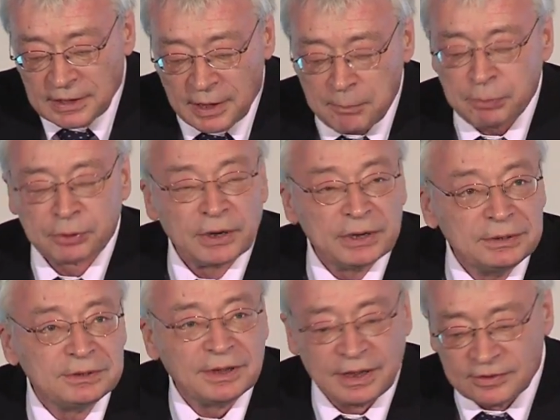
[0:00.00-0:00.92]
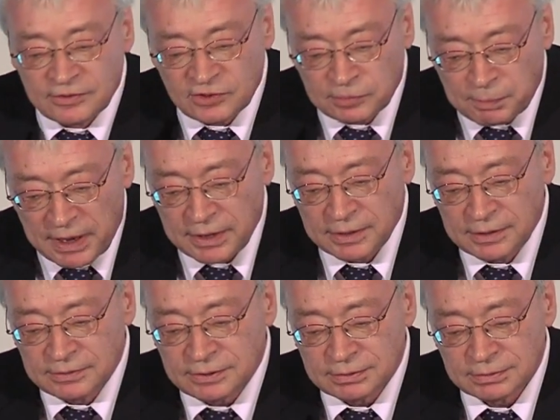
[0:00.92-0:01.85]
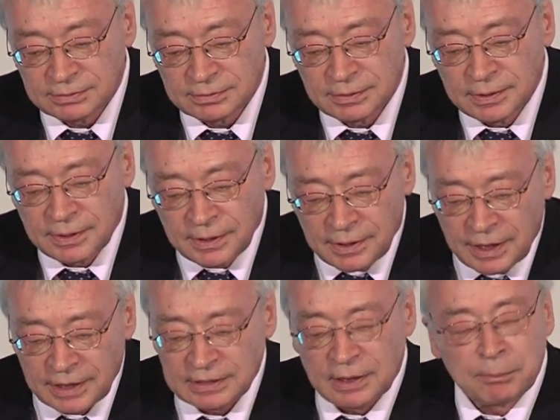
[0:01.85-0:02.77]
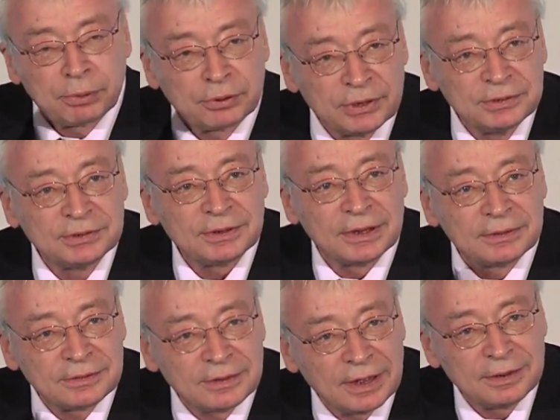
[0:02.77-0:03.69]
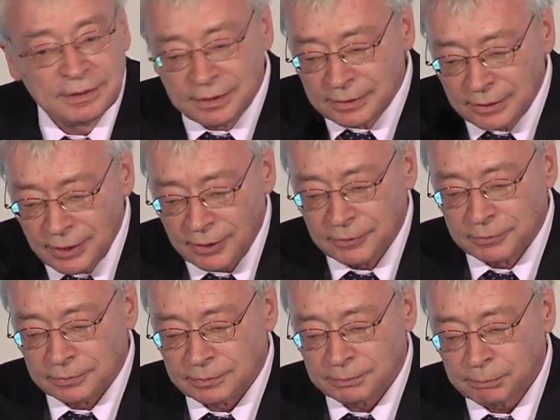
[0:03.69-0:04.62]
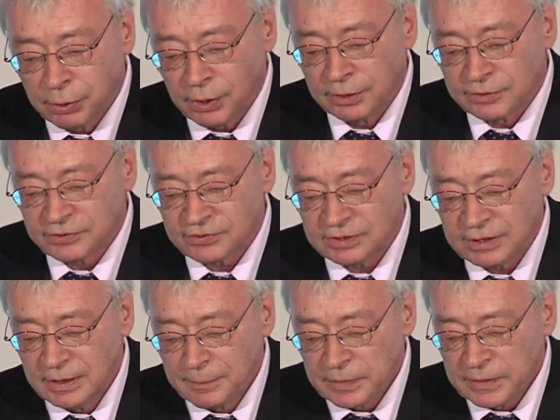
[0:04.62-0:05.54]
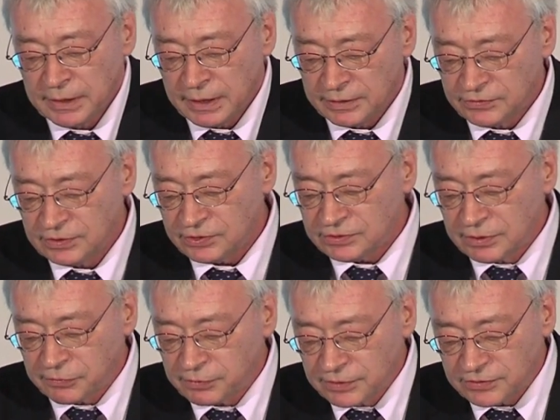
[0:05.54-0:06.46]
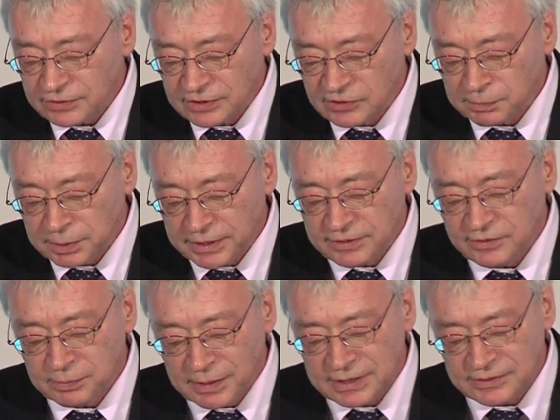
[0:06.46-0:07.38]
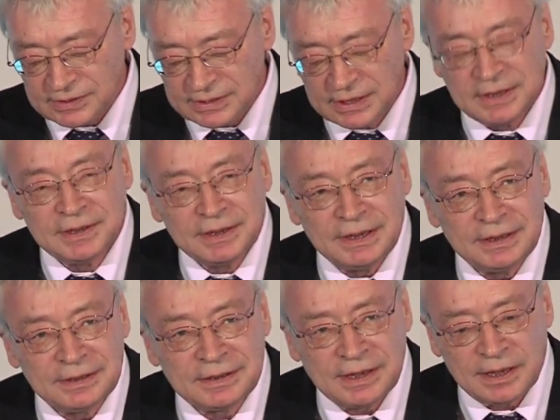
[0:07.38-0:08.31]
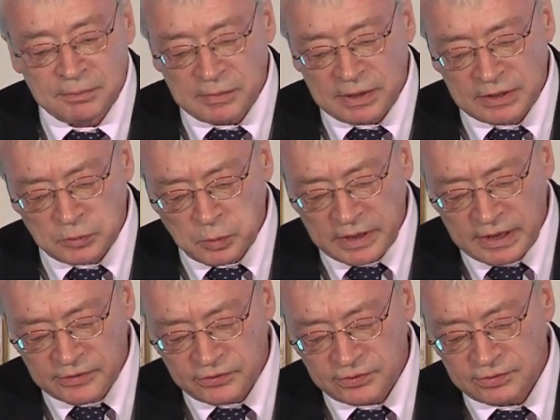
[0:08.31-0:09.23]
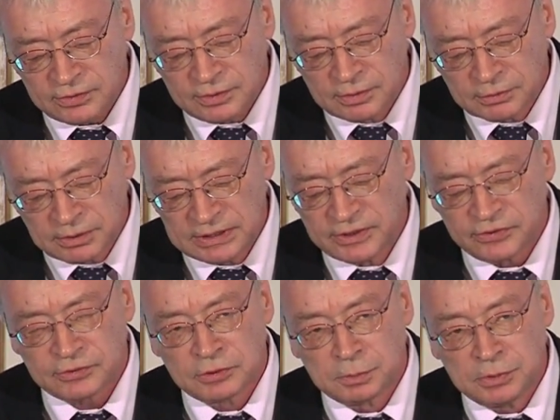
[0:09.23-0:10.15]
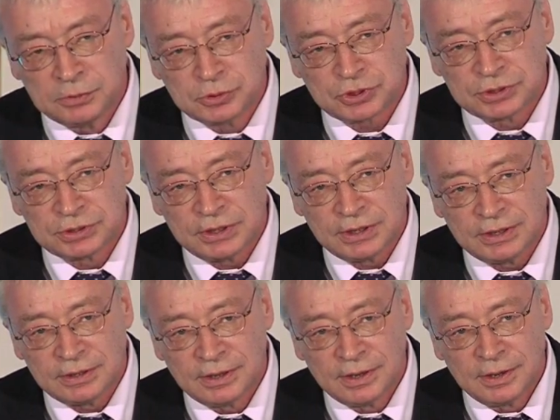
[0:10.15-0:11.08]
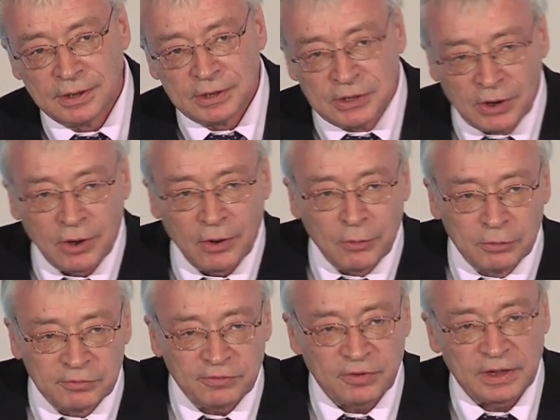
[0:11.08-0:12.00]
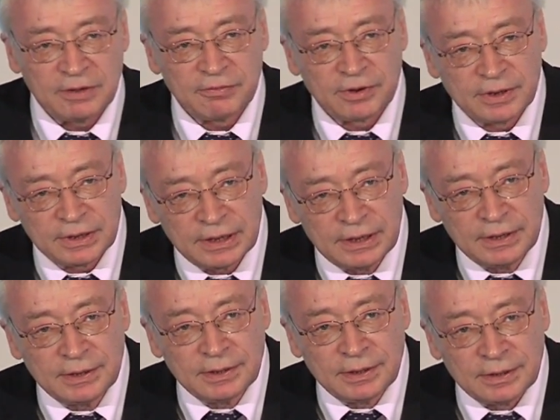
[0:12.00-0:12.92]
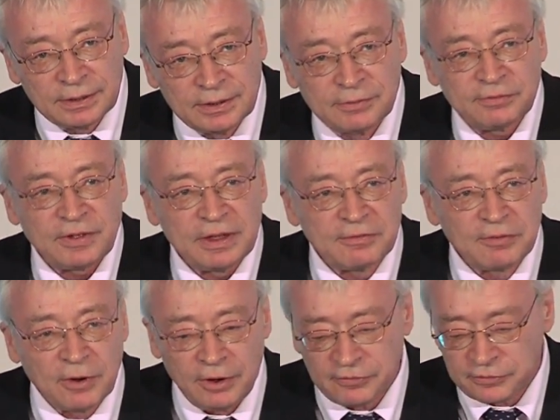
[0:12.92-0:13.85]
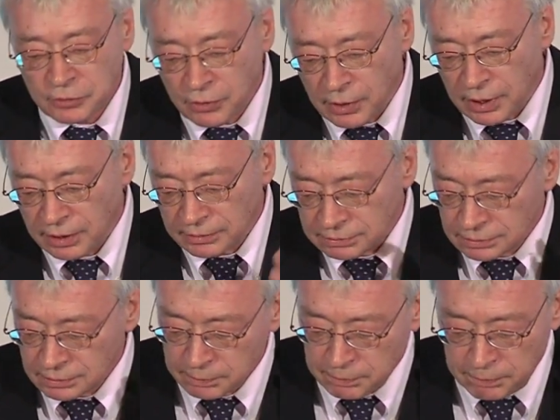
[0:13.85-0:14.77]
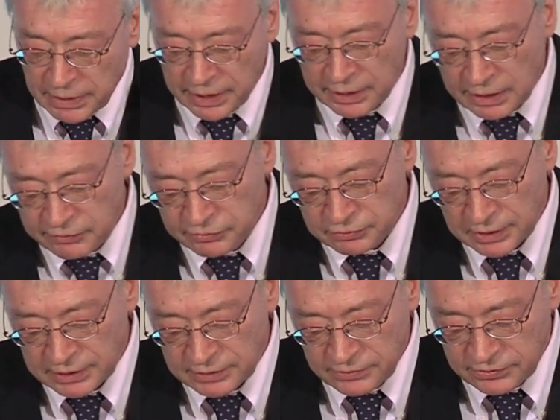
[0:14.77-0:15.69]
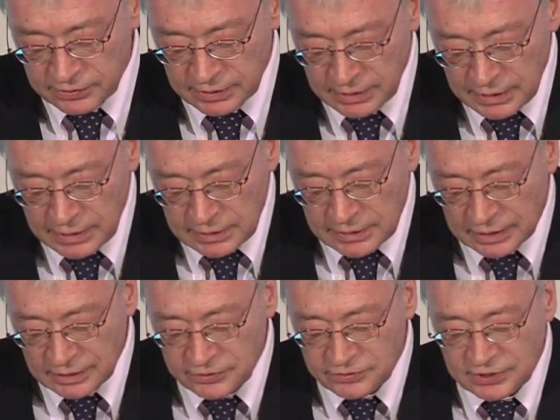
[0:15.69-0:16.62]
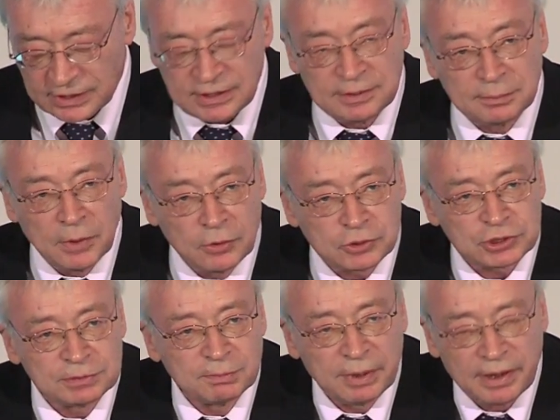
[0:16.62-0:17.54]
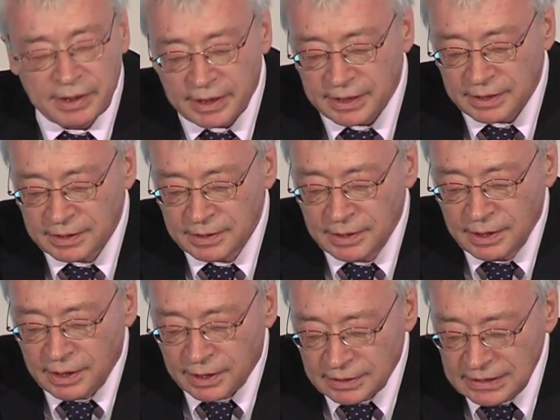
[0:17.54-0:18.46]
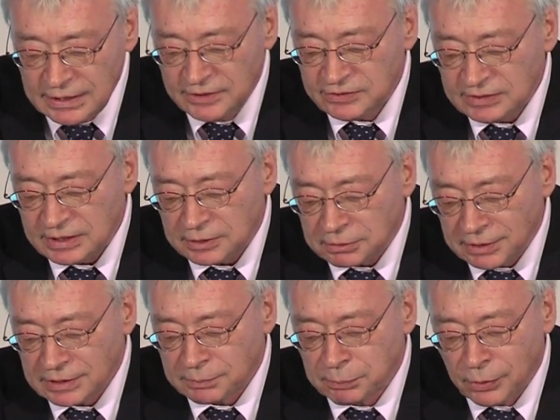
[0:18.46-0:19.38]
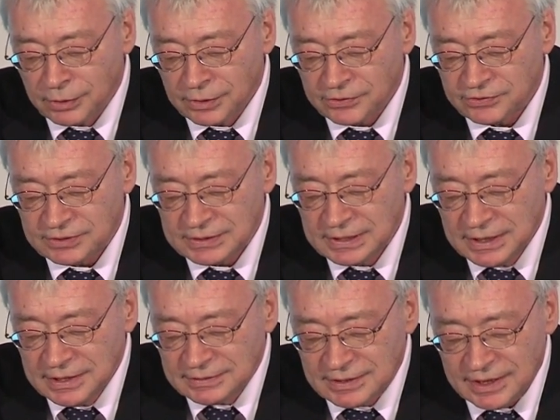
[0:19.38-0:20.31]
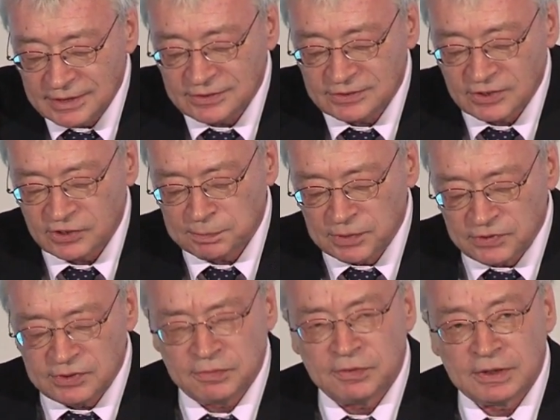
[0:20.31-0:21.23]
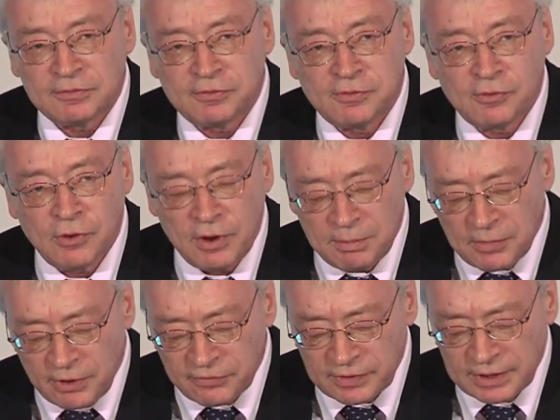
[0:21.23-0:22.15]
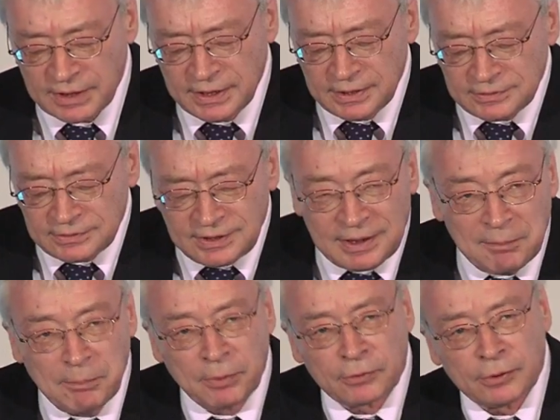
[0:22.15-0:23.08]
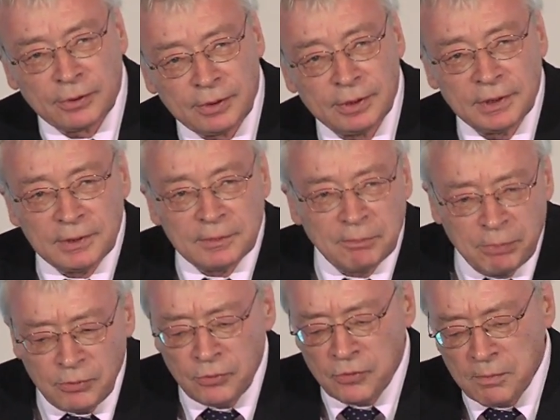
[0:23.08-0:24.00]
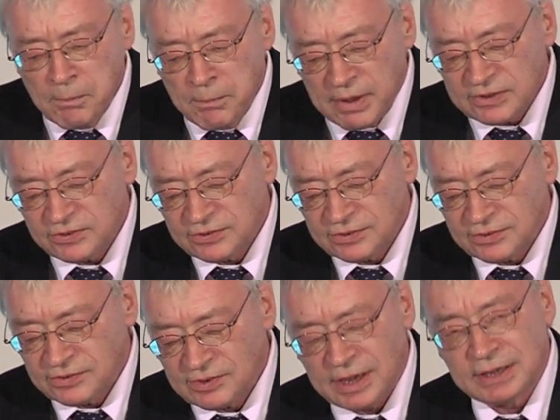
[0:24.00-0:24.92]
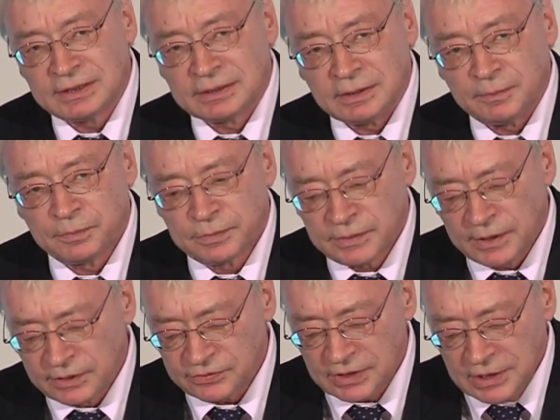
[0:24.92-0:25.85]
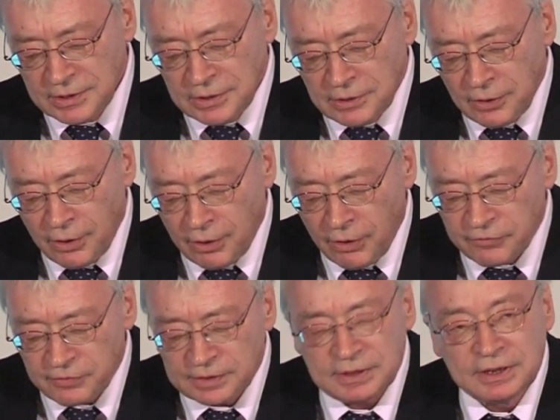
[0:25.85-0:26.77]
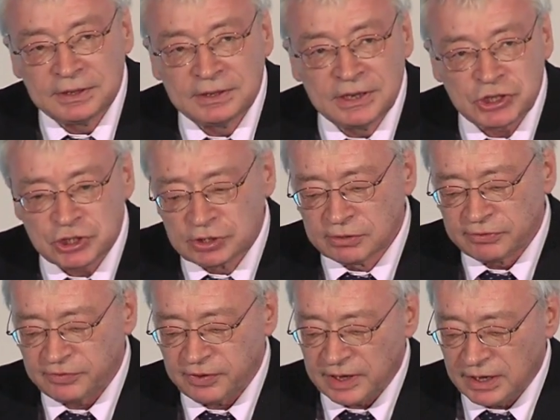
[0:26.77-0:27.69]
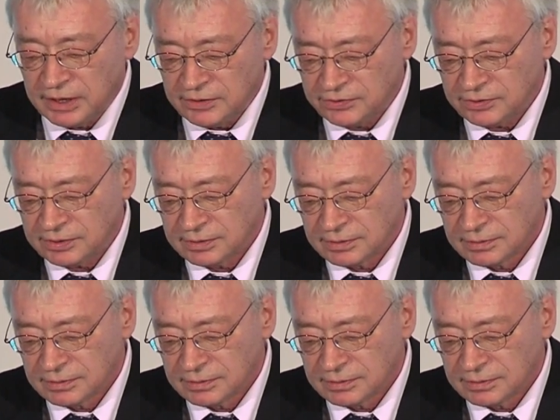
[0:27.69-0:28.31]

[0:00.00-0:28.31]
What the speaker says: a print and spend and a print and then loan policy. And this difference explains why the income and wealth redistribution in your own favor and in the favor of your banker friends that is set in motion by an easy credit policy takes a specific form of a temporal boom-bust cycle. That is, of an initial phase